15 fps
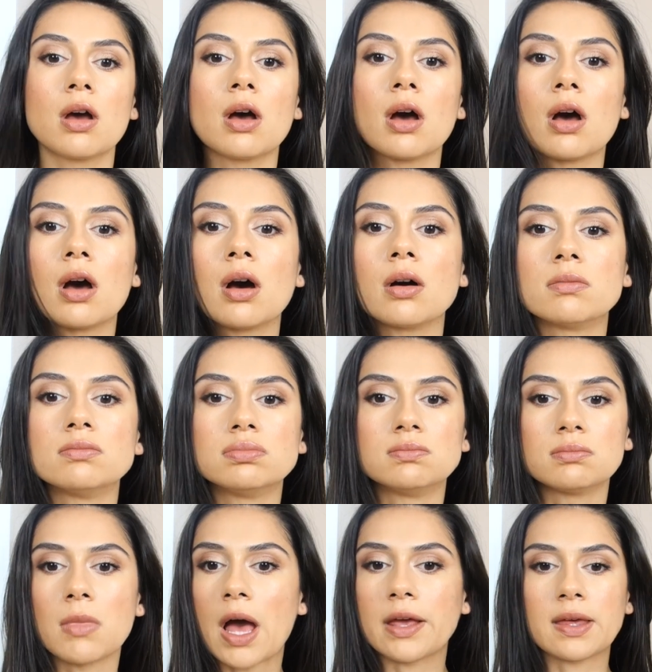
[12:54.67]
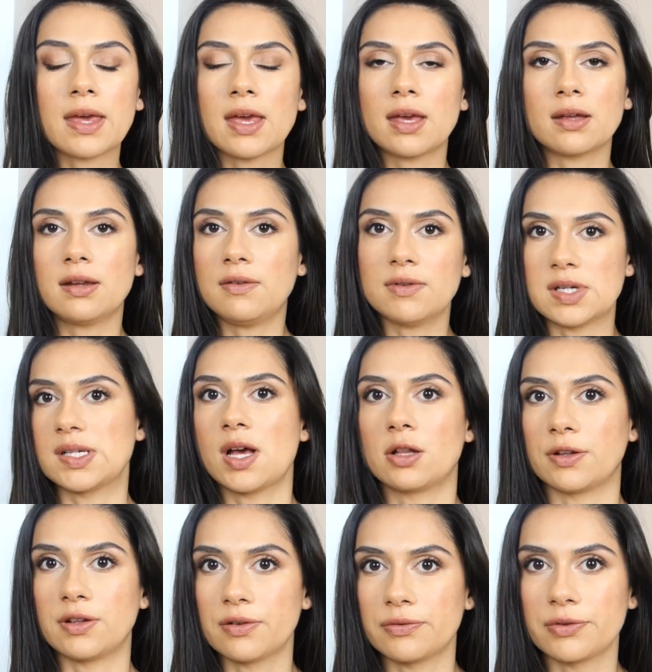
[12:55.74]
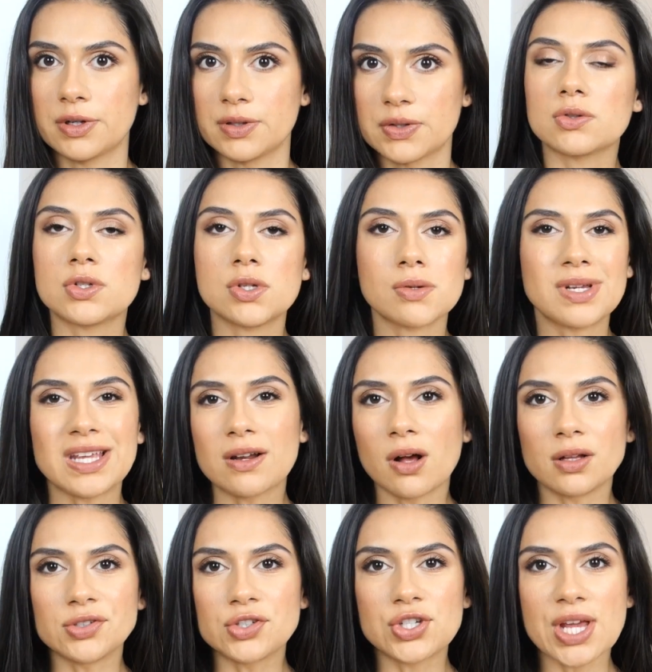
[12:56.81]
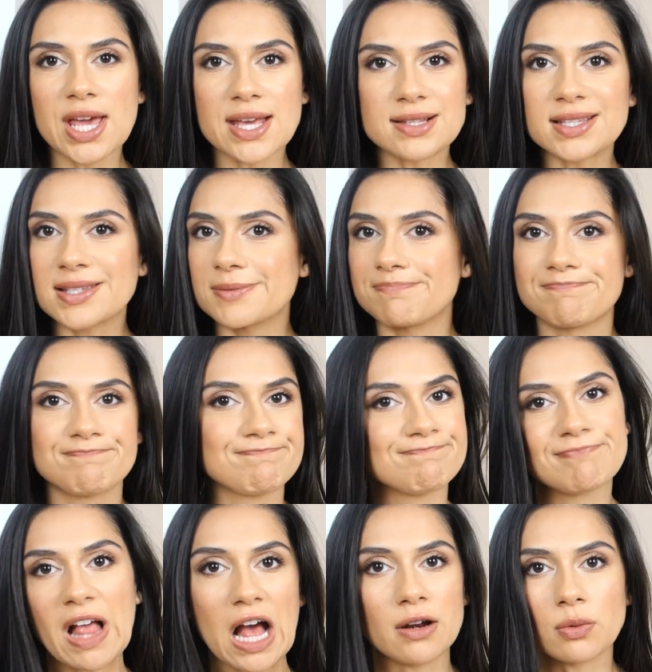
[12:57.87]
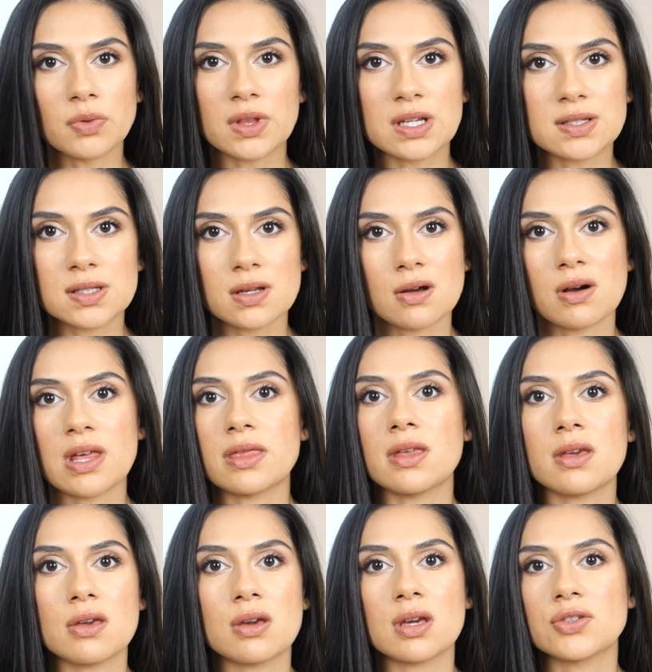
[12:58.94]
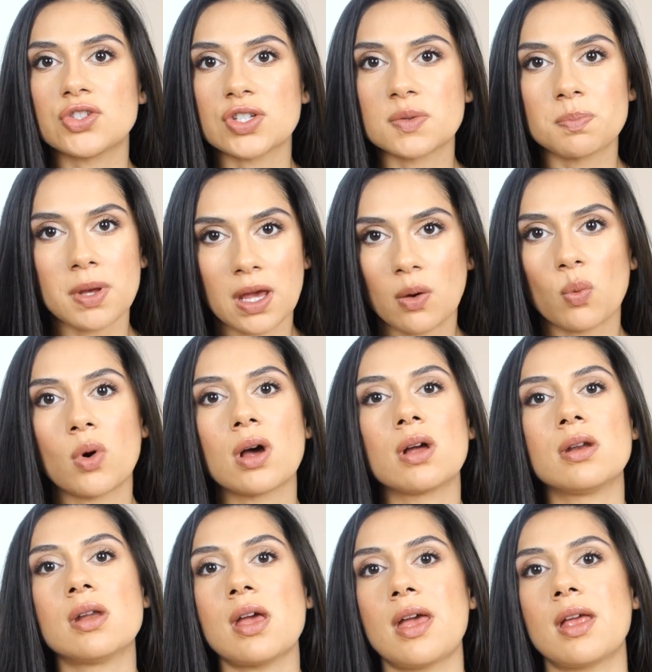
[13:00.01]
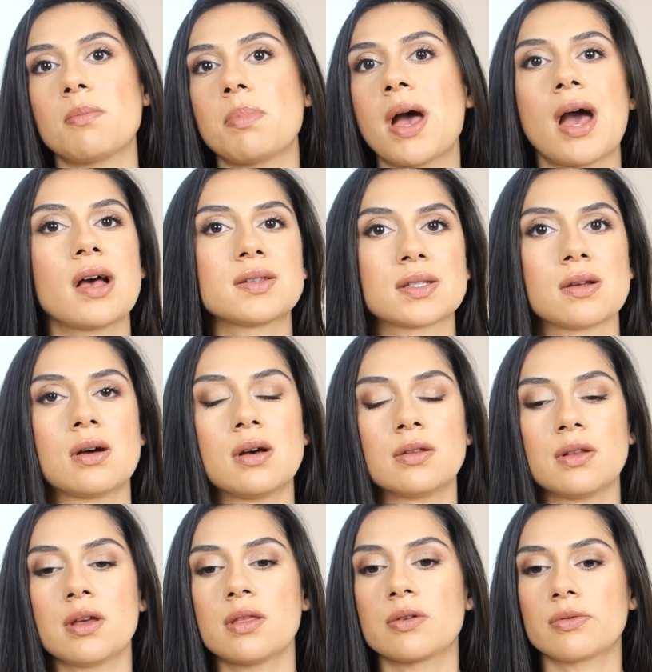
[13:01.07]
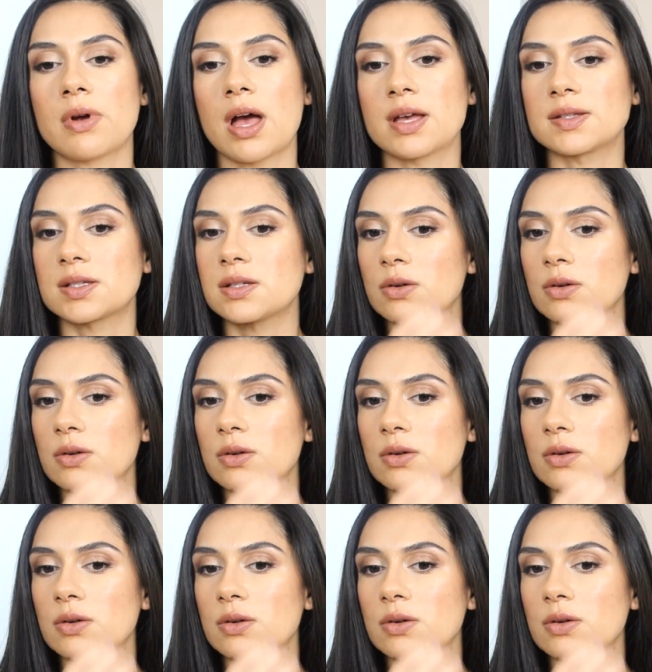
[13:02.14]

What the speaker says: I can't even tell the difference. Do you need all the shades? I don't think so. I think you could just pick one and pass on the rest.